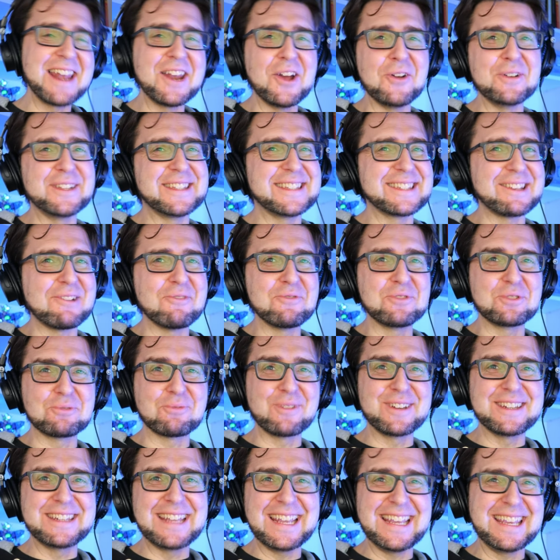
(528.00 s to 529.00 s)
I know it sounds
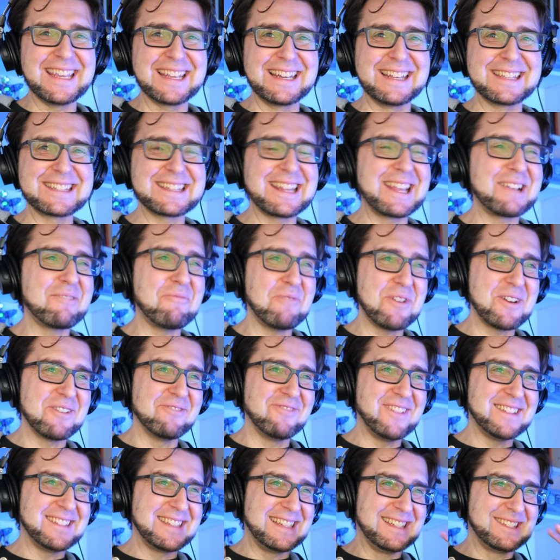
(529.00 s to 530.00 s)
ridiculous. Like we're
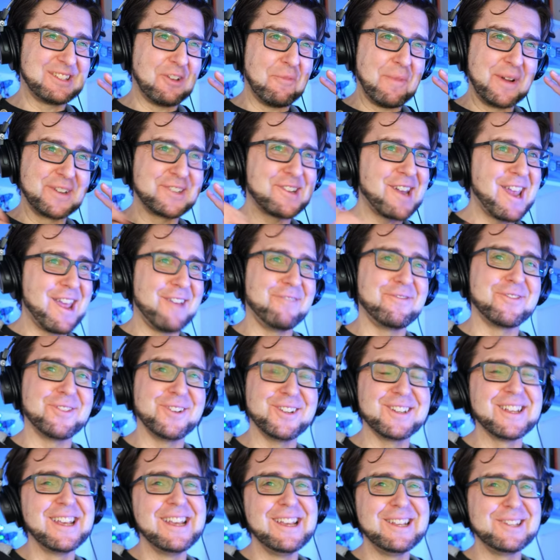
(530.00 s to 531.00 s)
investing so much
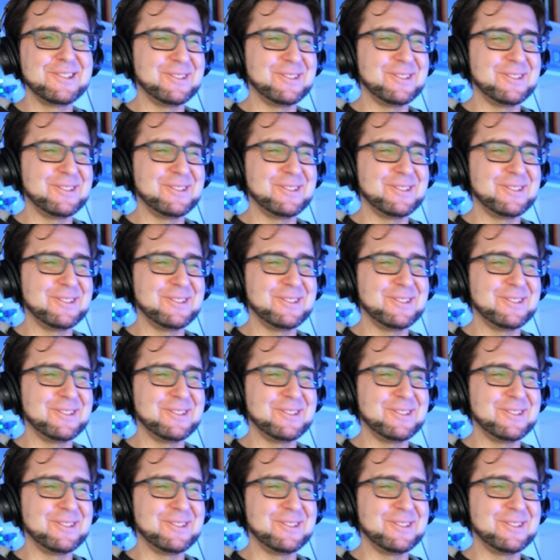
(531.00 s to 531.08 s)
effort